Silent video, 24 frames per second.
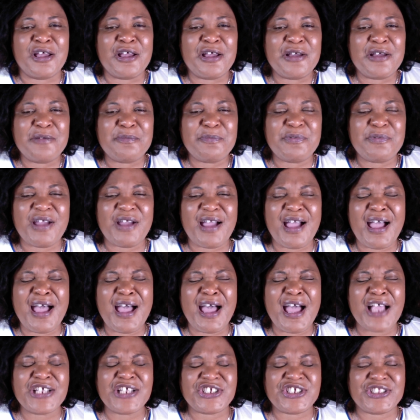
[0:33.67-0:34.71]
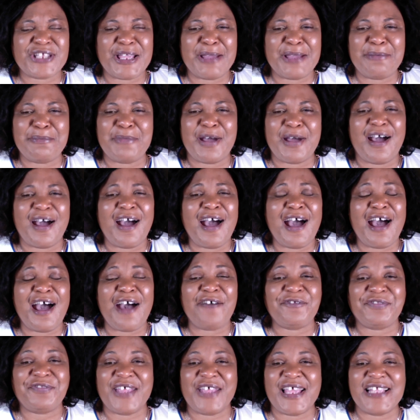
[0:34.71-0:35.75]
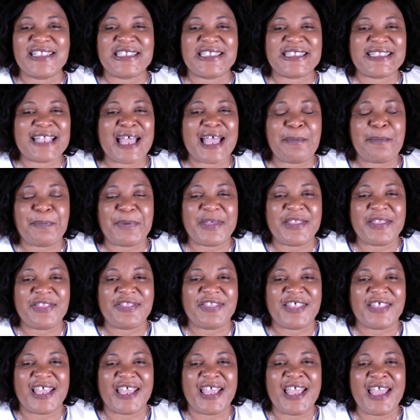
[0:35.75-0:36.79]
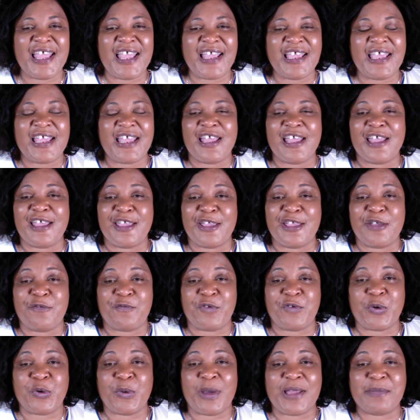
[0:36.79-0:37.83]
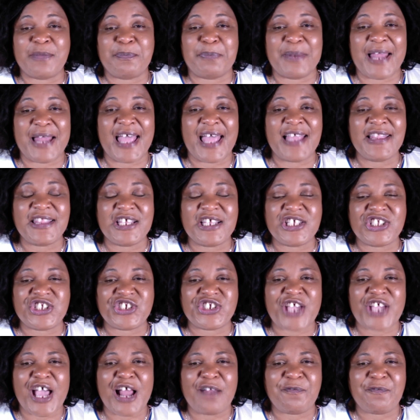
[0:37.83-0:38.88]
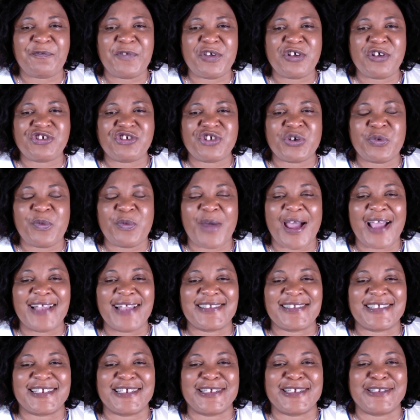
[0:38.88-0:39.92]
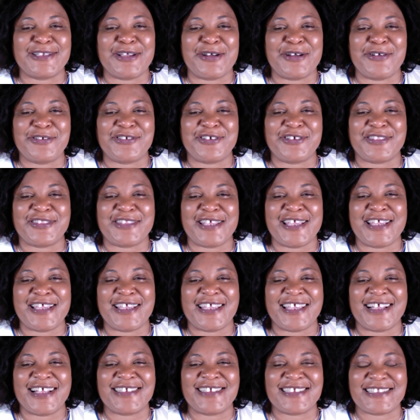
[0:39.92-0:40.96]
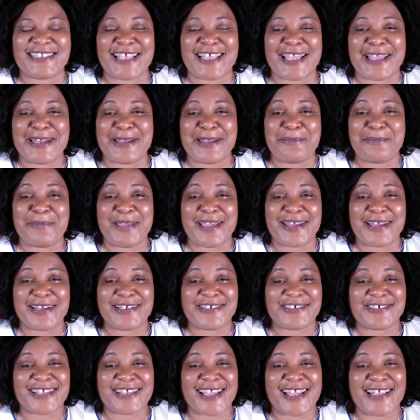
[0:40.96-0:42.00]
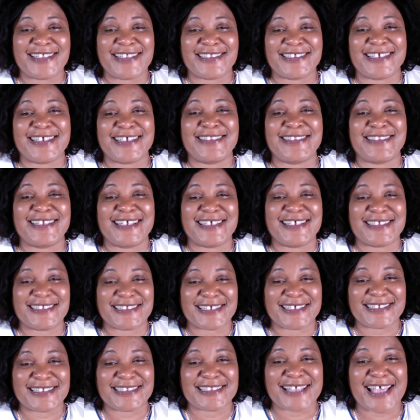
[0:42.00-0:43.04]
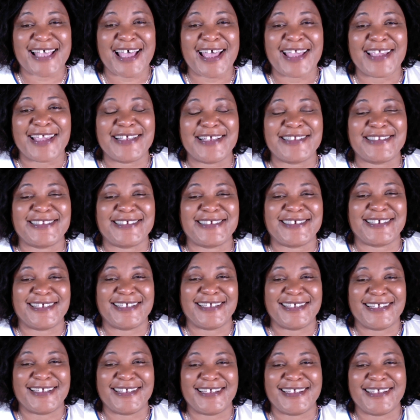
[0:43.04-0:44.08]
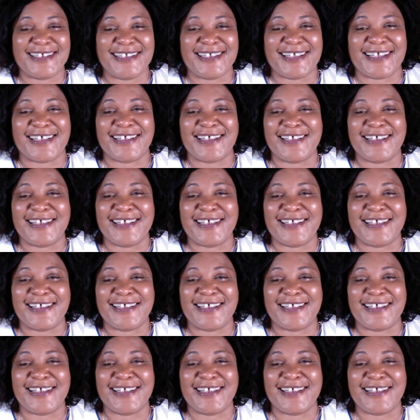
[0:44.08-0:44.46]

Brush them off, then stop and think. If you had planned this child's future wisely, don't you think he'll stand a better chance in this society?